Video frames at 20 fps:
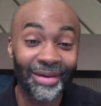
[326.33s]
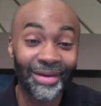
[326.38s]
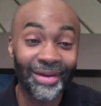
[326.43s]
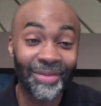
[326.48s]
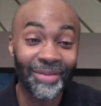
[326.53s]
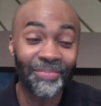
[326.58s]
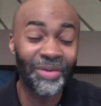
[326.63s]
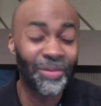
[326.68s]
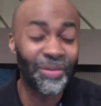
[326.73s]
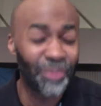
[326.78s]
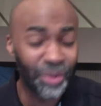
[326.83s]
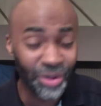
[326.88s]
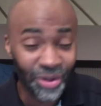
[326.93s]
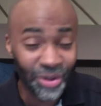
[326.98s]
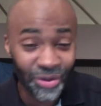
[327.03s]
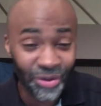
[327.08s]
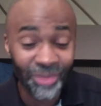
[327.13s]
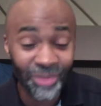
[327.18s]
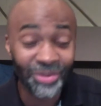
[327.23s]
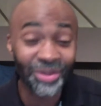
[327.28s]
People in
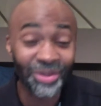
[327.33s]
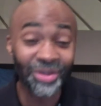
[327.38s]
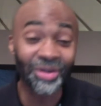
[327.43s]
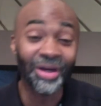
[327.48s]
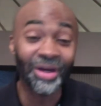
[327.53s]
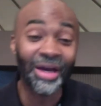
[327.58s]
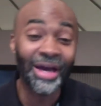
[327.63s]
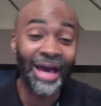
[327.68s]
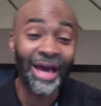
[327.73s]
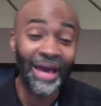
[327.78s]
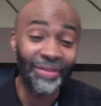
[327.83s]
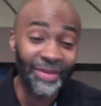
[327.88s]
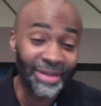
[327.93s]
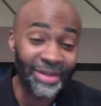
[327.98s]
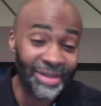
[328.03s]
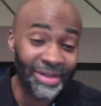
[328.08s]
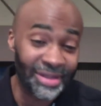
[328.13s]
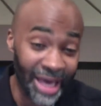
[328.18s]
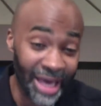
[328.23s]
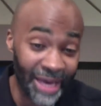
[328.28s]
Scripture had the
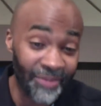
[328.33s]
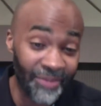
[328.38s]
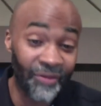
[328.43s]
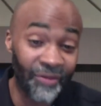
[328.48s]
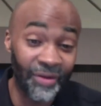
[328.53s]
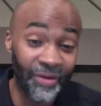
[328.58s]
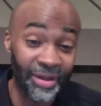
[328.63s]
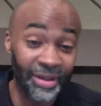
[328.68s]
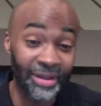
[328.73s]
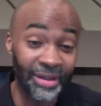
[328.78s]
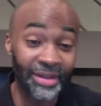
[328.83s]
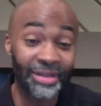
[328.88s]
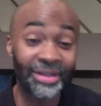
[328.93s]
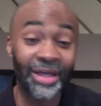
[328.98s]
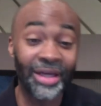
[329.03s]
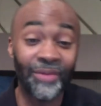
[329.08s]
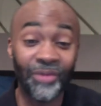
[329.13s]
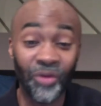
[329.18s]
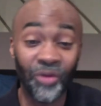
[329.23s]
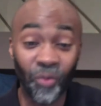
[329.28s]
same feelings,
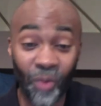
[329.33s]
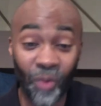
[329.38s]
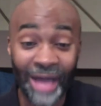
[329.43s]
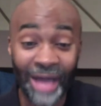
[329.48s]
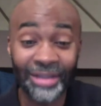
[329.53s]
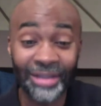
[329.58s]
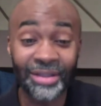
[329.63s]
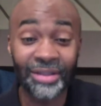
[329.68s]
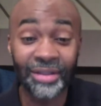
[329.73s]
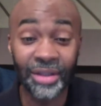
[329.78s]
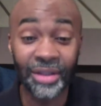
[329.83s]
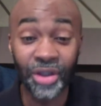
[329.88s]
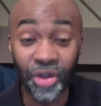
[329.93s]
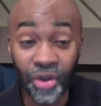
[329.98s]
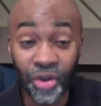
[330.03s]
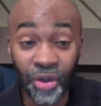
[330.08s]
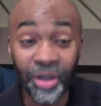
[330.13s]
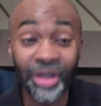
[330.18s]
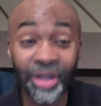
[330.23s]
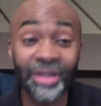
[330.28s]
and we watched the
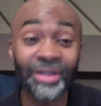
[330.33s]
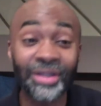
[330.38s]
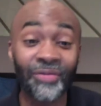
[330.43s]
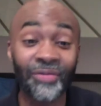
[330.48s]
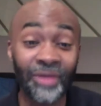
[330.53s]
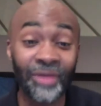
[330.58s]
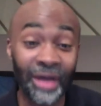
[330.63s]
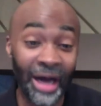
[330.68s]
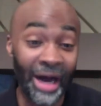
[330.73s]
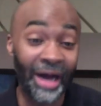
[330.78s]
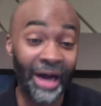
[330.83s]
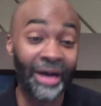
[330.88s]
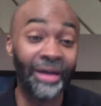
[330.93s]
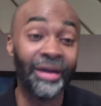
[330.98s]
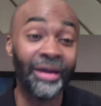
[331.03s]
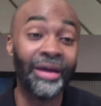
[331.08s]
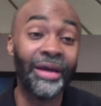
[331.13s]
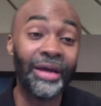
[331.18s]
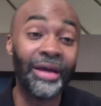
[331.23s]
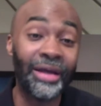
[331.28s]
goodness of God
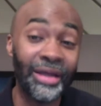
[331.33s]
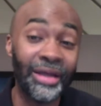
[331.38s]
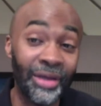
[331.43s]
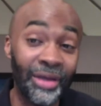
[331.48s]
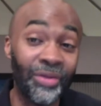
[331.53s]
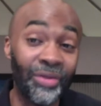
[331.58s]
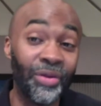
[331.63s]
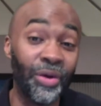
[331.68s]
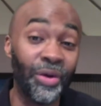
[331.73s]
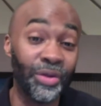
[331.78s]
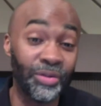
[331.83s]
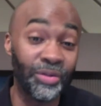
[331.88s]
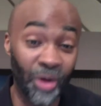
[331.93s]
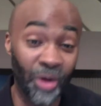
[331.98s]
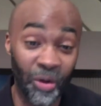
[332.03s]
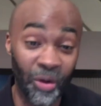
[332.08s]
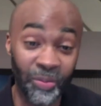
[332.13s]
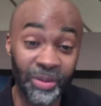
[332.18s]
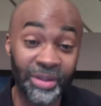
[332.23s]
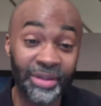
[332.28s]
in those
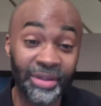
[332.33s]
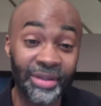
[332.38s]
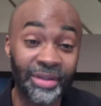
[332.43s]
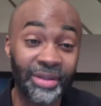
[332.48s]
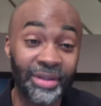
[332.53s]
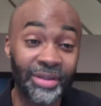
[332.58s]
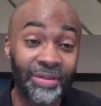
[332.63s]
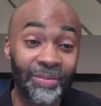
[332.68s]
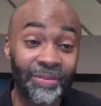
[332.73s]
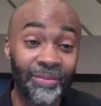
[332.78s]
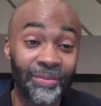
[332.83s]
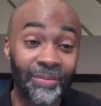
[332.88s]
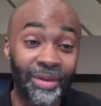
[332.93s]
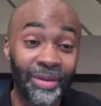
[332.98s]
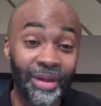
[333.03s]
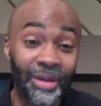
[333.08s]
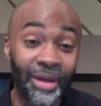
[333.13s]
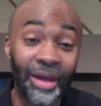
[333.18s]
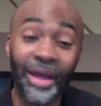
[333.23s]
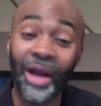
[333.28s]
moments.
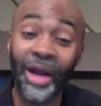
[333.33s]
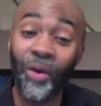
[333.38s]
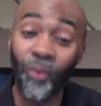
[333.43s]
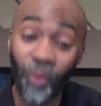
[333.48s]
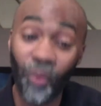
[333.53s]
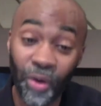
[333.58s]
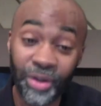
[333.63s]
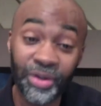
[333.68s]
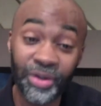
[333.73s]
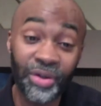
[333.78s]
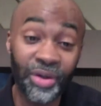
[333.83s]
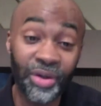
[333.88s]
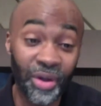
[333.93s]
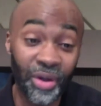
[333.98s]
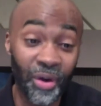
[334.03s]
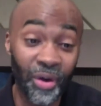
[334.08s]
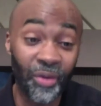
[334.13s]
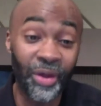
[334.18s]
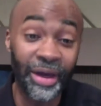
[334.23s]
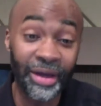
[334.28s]
And I want you to
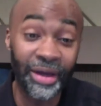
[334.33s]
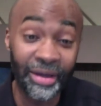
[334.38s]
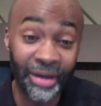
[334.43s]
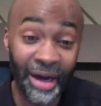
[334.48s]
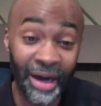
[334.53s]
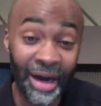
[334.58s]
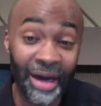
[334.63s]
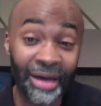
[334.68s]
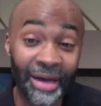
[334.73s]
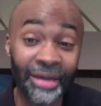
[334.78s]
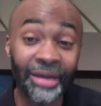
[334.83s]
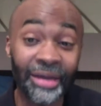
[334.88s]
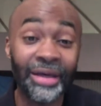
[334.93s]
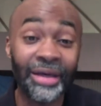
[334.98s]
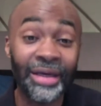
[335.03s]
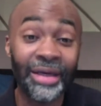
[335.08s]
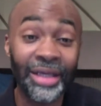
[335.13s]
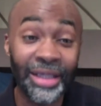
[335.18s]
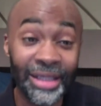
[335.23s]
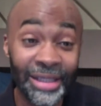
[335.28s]
know that God
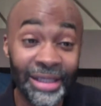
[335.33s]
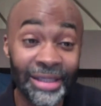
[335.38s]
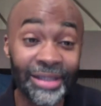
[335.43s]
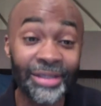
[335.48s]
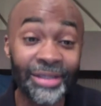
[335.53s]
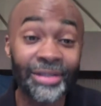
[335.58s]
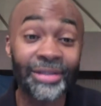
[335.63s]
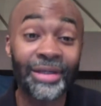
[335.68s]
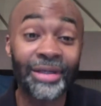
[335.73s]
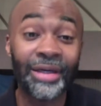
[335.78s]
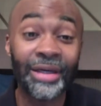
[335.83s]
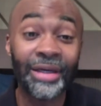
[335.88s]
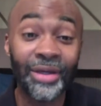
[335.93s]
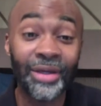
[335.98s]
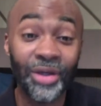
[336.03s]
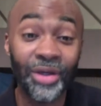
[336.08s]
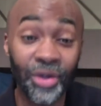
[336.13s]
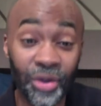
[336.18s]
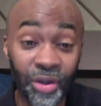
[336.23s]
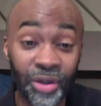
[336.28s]
is
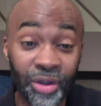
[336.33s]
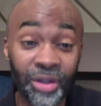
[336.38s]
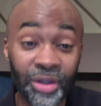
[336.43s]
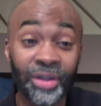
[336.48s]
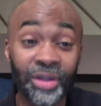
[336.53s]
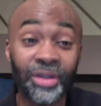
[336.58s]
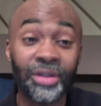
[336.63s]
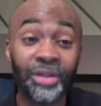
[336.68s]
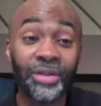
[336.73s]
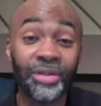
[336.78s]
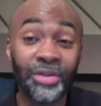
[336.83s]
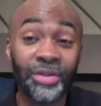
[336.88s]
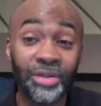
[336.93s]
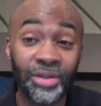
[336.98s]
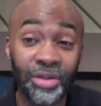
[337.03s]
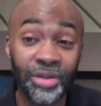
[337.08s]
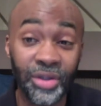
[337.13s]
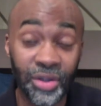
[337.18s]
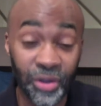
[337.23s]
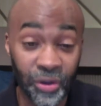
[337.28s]
good
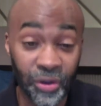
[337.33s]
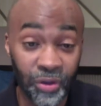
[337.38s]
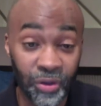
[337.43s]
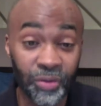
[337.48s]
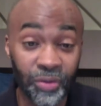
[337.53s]
to you.